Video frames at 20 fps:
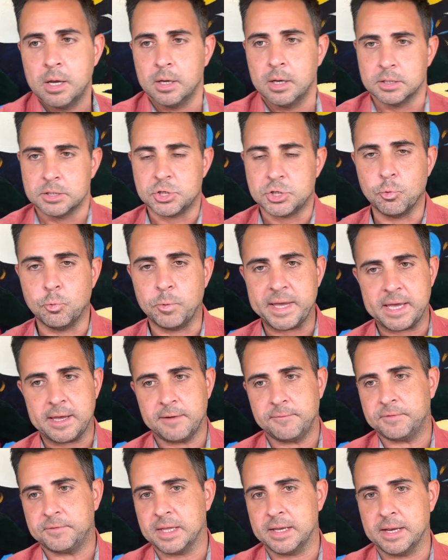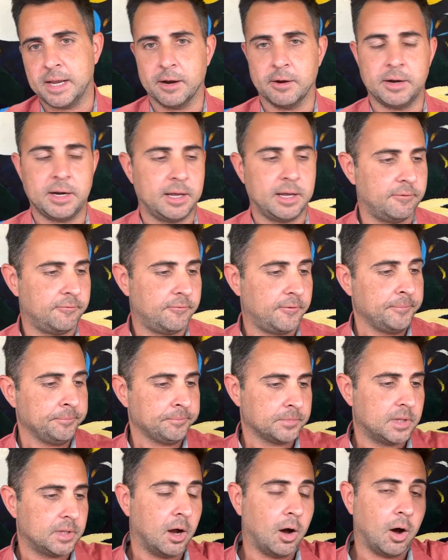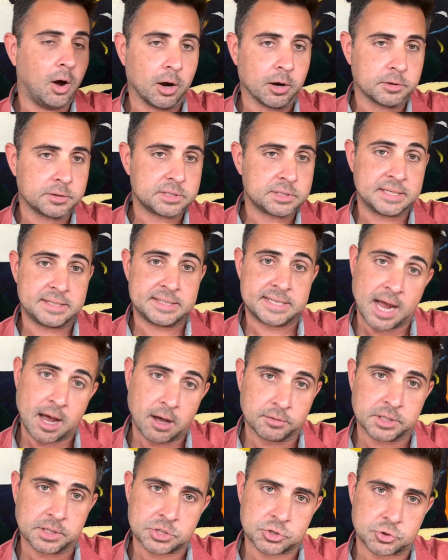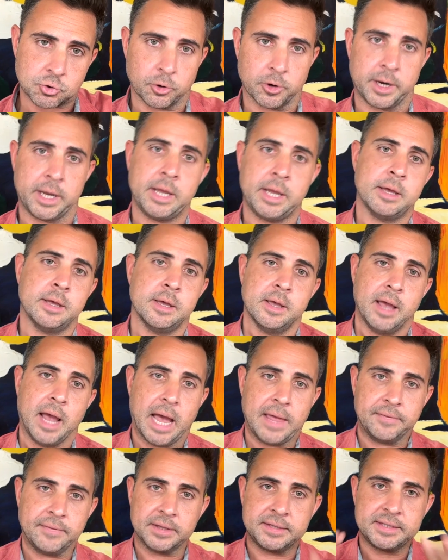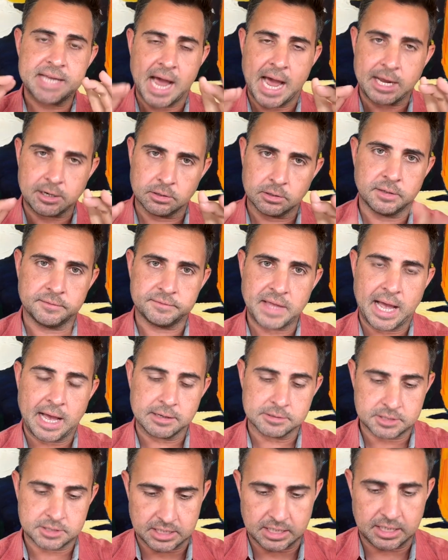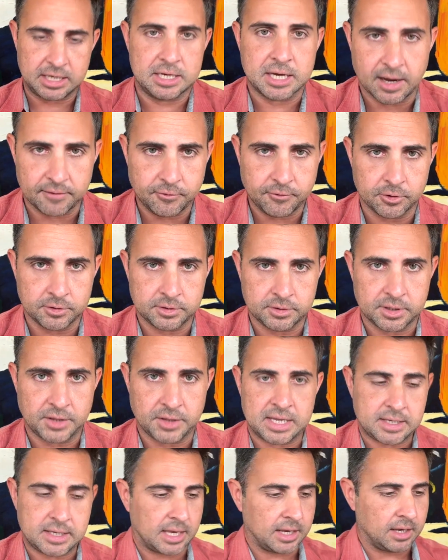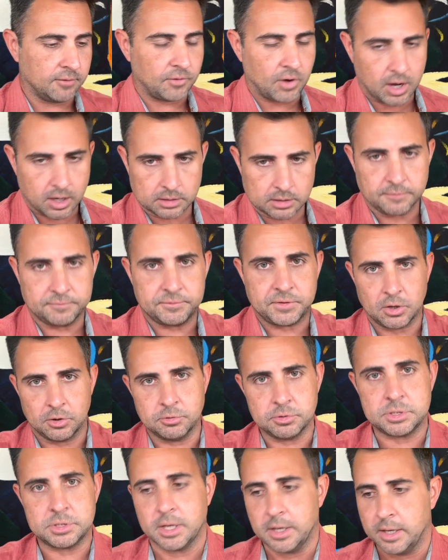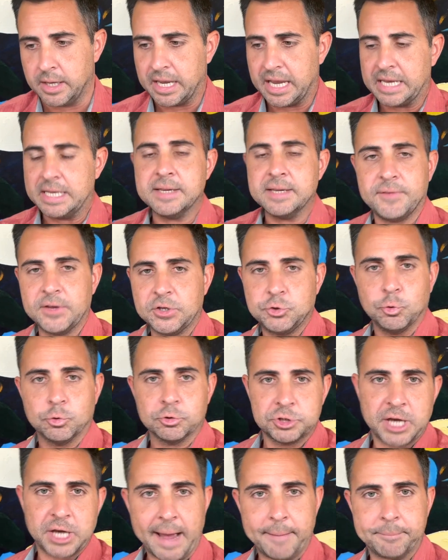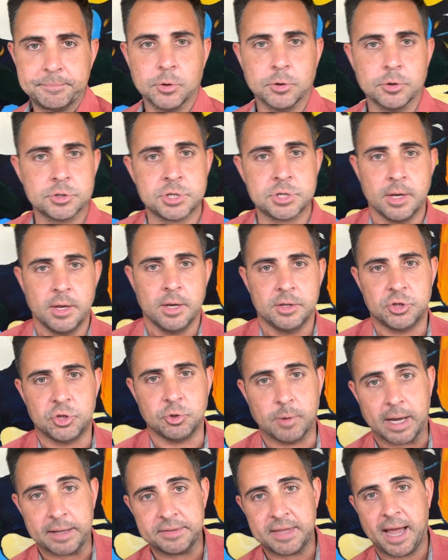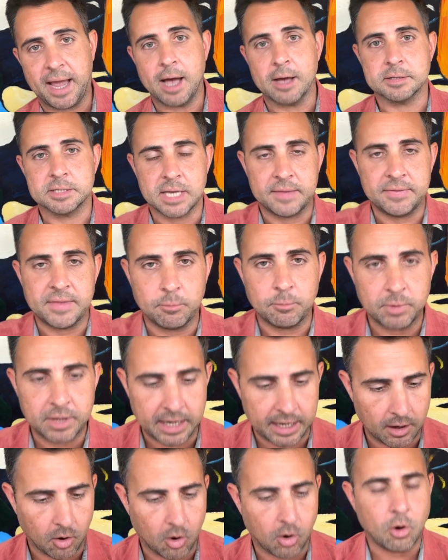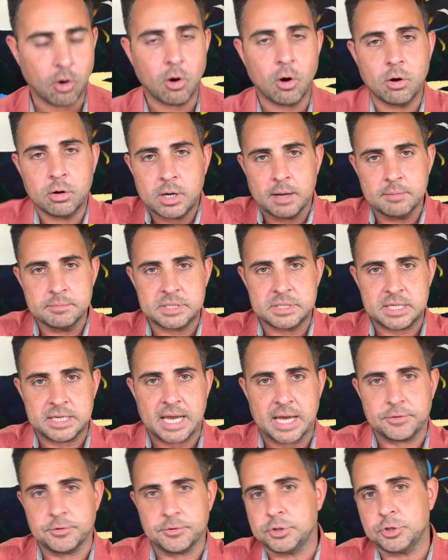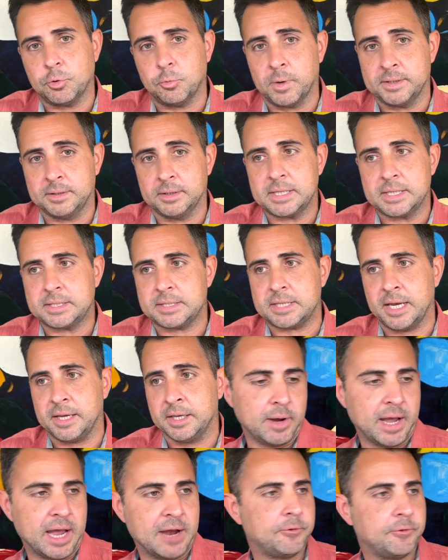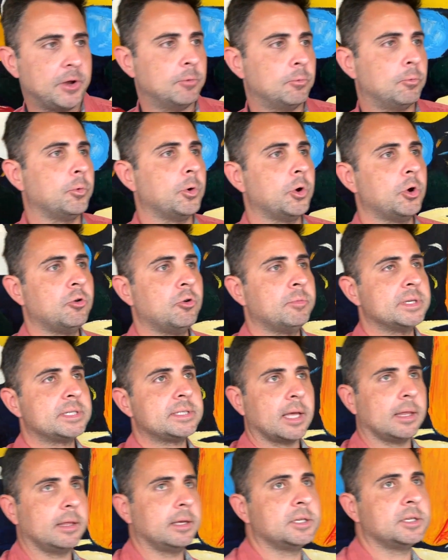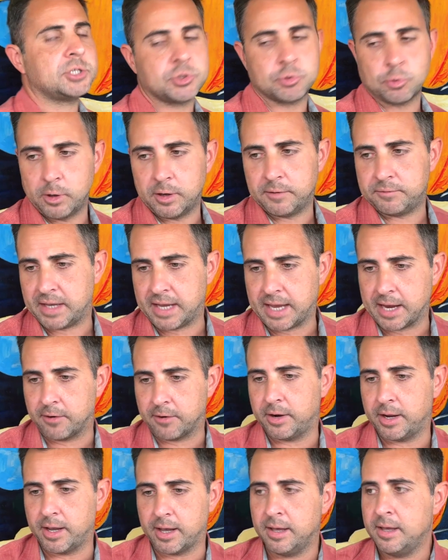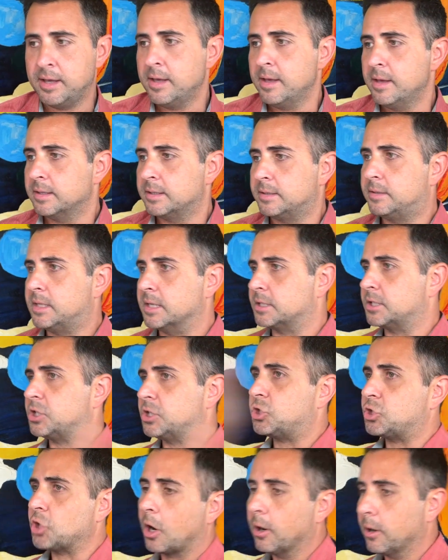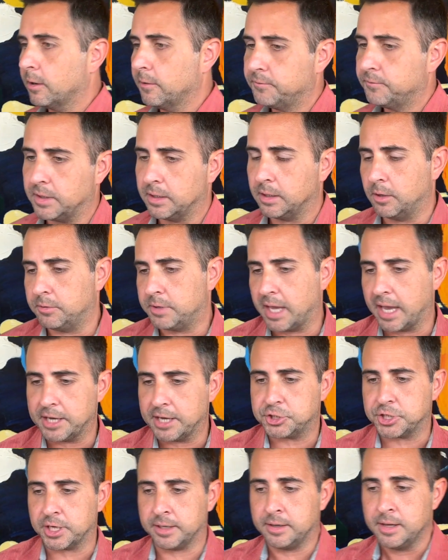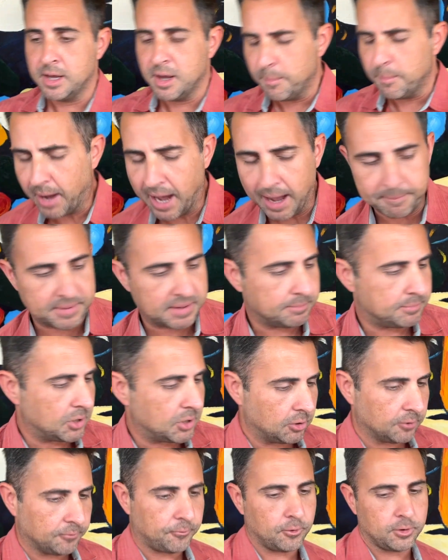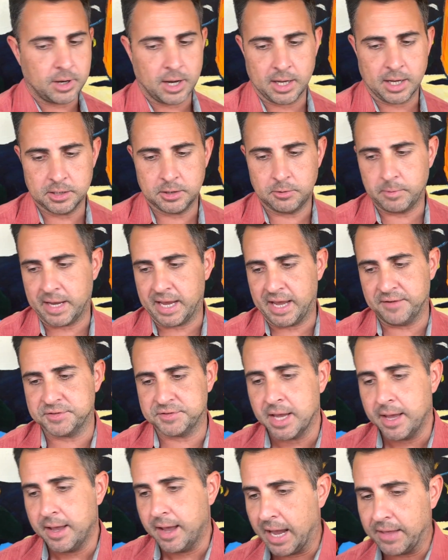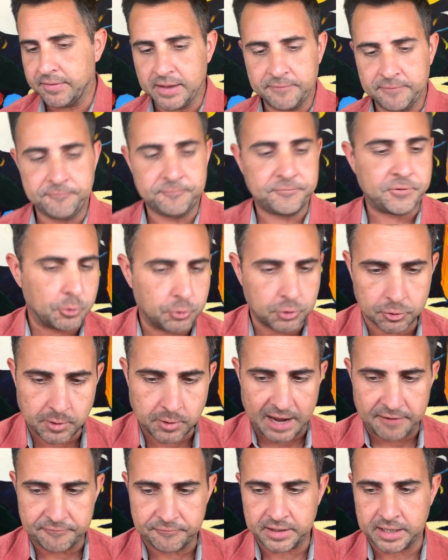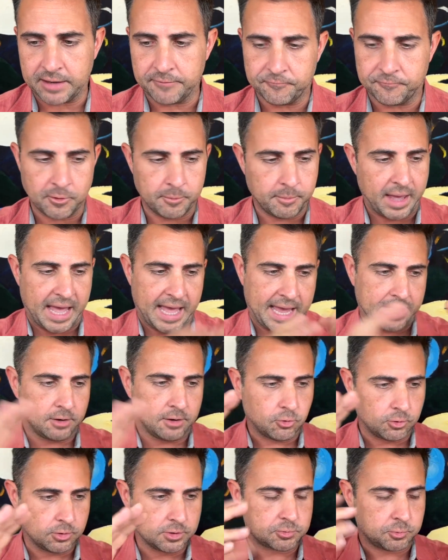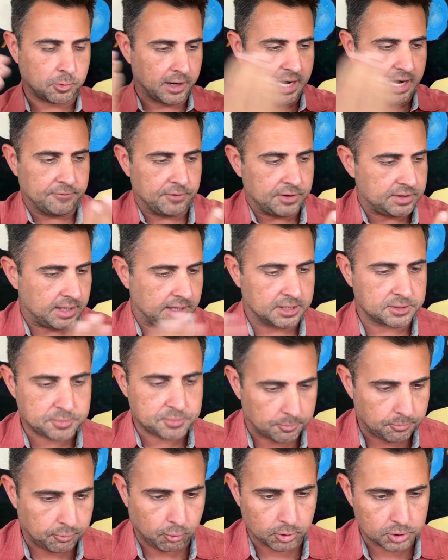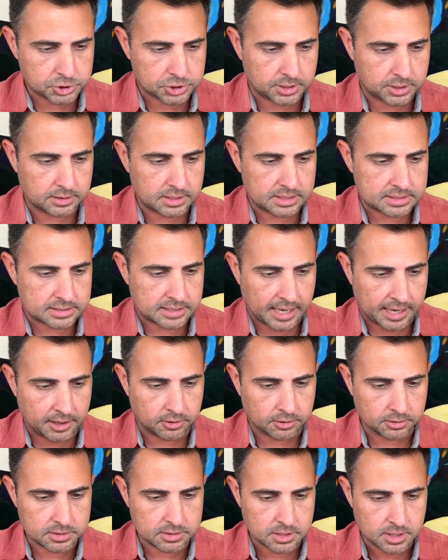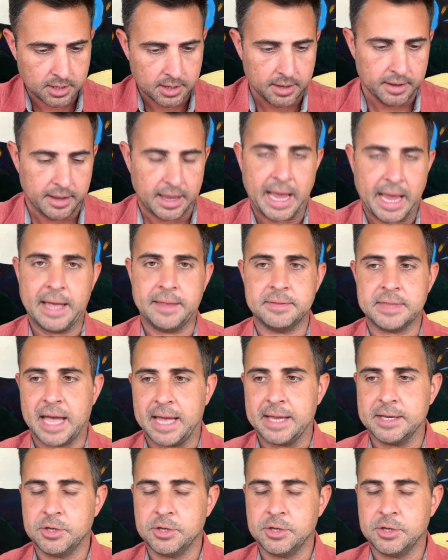to weave the narrative, the art to tell the story, and the title of the house to govern the thinking of all of those individual chapters throughout the house. And then when it all comes together to one listing, every room is telling a story of the area, the star of the location, popping beautiful color waves, and then photographing it from angles where everything is proportionately scaled and that